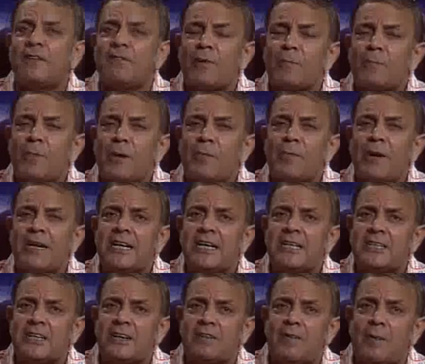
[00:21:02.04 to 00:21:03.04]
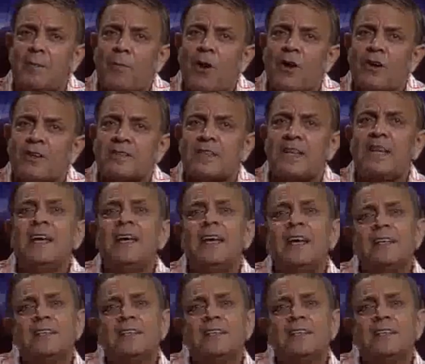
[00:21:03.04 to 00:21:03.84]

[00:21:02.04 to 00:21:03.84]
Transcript: of implementation of the policy,